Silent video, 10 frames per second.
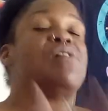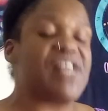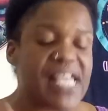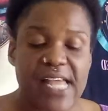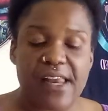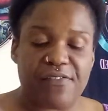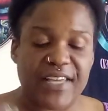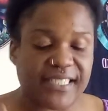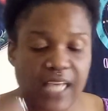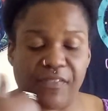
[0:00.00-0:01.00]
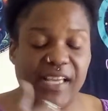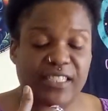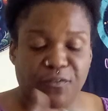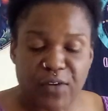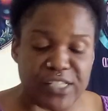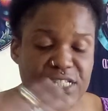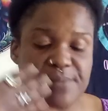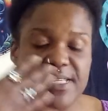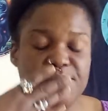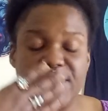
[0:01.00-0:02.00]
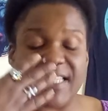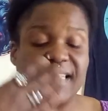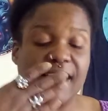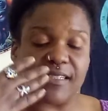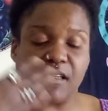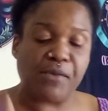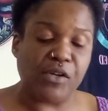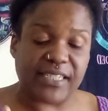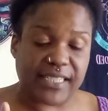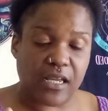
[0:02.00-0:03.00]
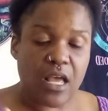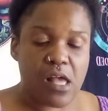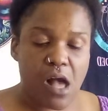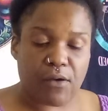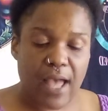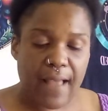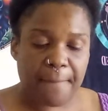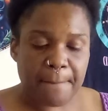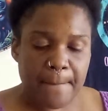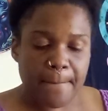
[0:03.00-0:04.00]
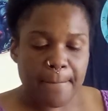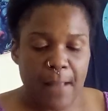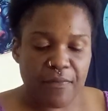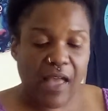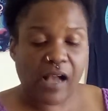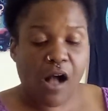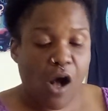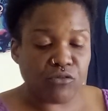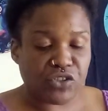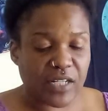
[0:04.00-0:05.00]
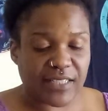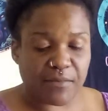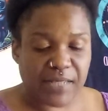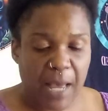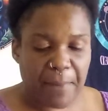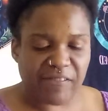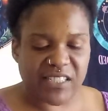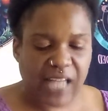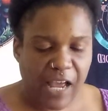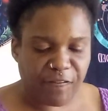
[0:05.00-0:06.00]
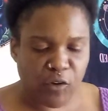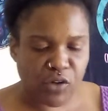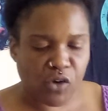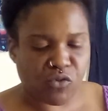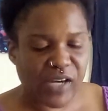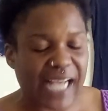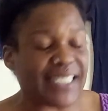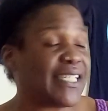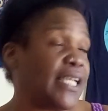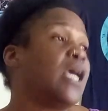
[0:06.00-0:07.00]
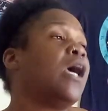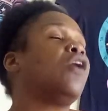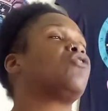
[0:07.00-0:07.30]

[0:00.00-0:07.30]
within these friendships and within inside this community, okay? That caused some type of stifled creative